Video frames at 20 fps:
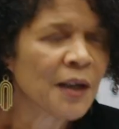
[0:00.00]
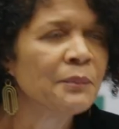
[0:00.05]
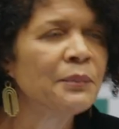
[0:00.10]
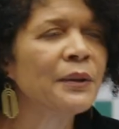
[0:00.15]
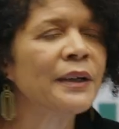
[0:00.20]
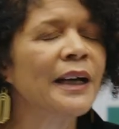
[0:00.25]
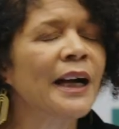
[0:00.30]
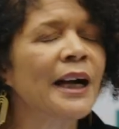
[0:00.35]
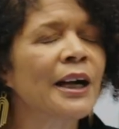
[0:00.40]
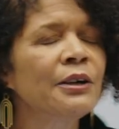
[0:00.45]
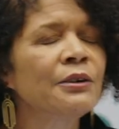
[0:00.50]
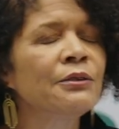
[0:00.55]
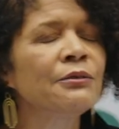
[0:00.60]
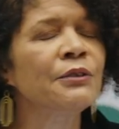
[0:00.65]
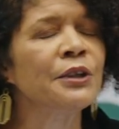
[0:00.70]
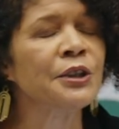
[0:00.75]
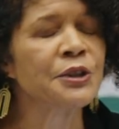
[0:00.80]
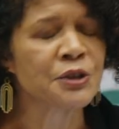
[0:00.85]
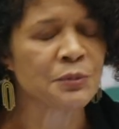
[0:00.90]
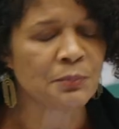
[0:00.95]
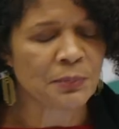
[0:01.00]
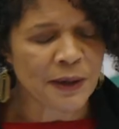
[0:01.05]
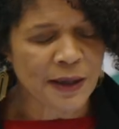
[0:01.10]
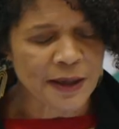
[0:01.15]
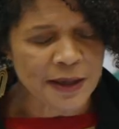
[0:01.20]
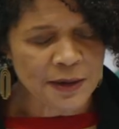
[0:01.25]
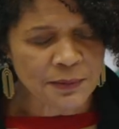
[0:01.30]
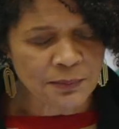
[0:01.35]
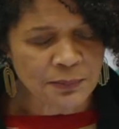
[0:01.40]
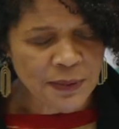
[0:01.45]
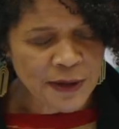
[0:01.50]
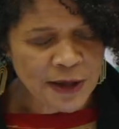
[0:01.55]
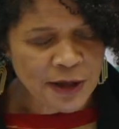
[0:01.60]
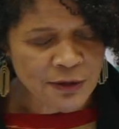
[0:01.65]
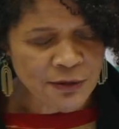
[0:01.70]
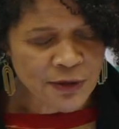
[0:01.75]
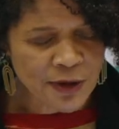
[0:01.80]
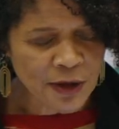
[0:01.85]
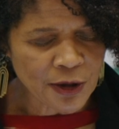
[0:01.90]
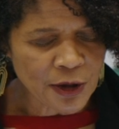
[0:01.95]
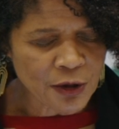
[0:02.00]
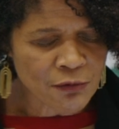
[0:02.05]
but outreach by Imperial